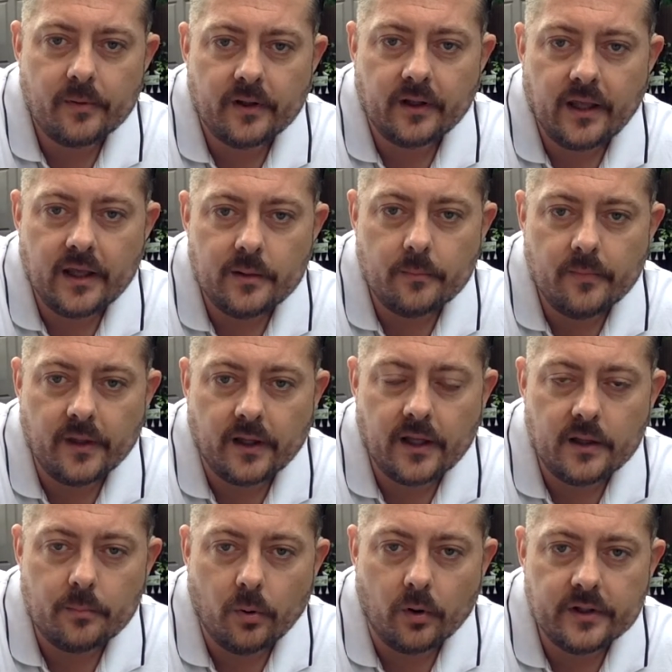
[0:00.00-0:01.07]
of the key
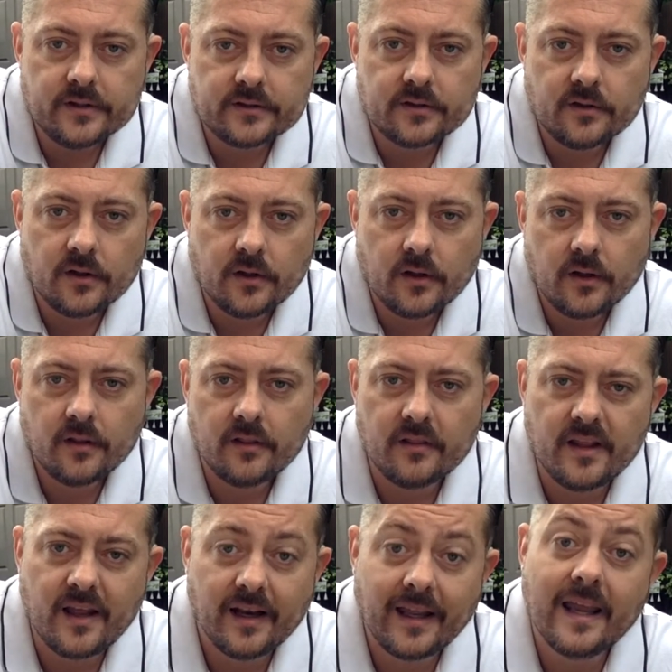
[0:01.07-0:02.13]
points.
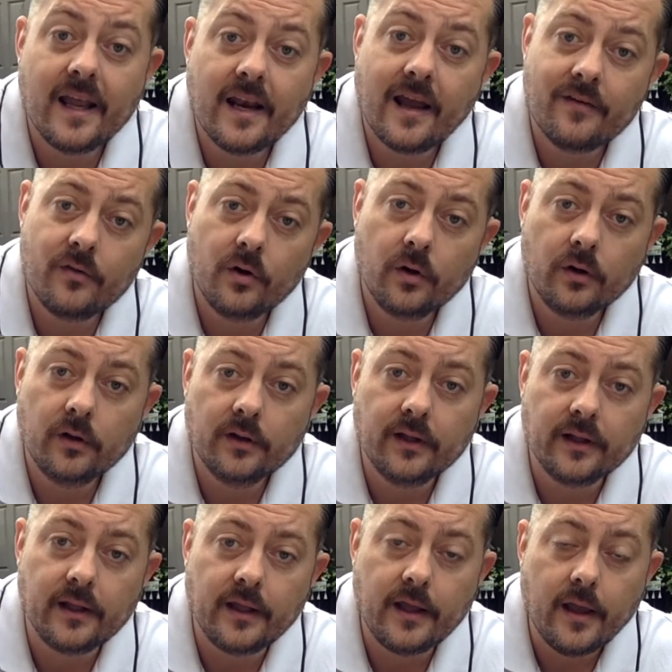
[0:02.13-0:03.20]
Then again, have a look at
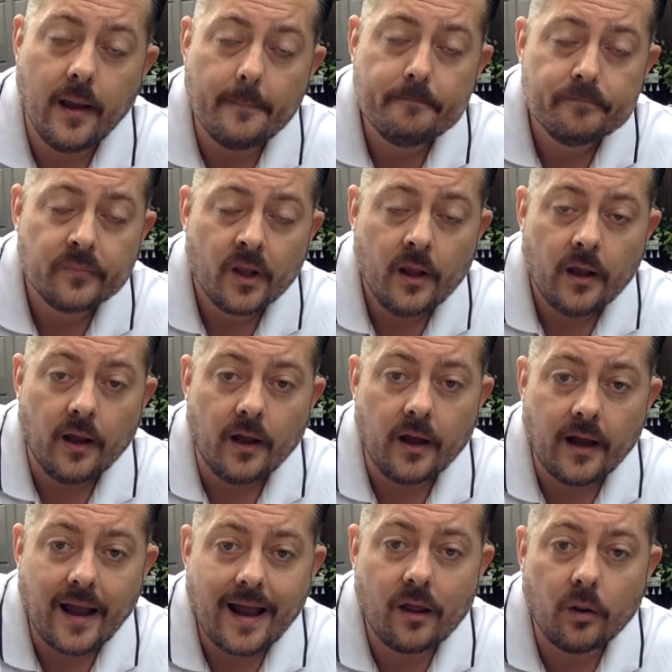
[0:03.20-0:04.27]
the
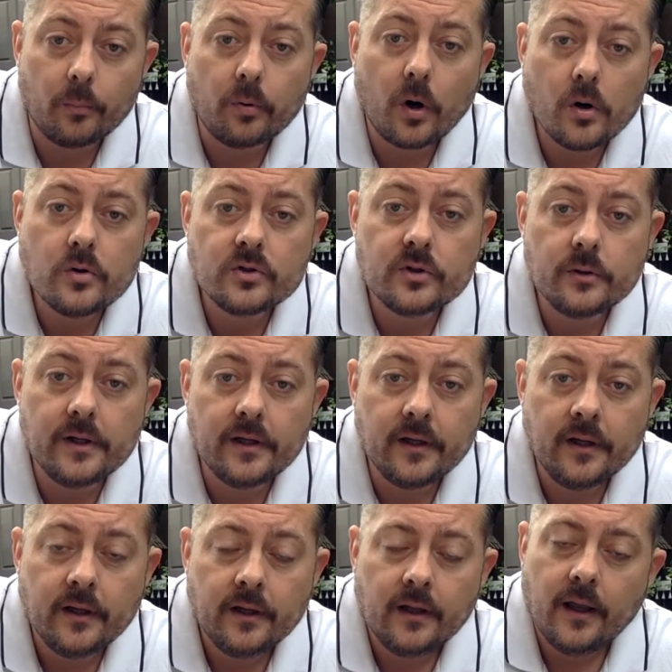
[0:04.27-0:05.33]
how the pros do it,
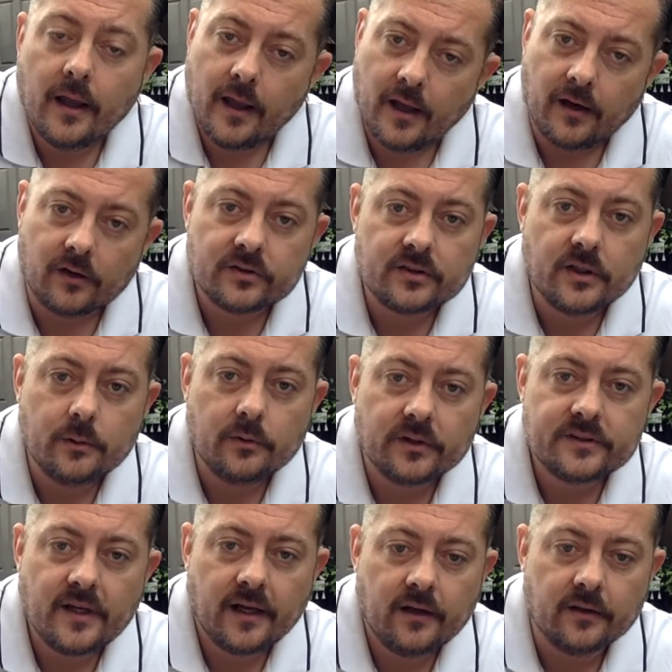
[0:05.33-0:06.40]
and I'll see you in a
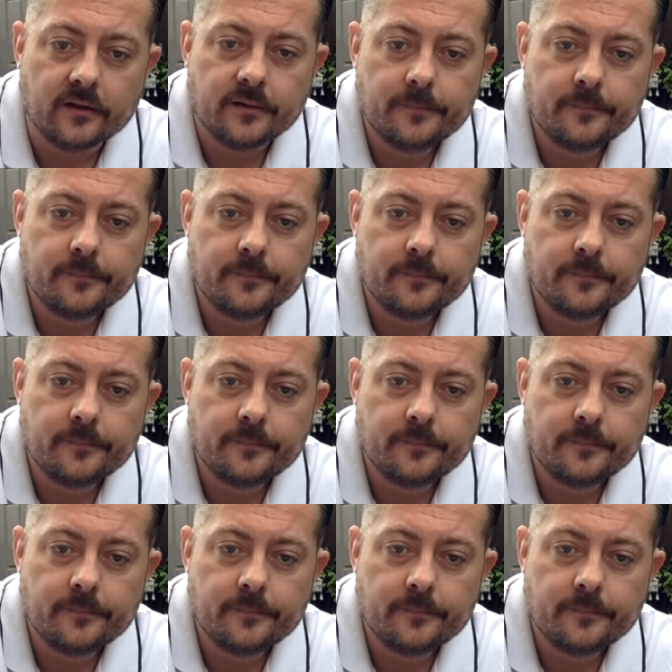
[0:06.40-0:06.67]
second.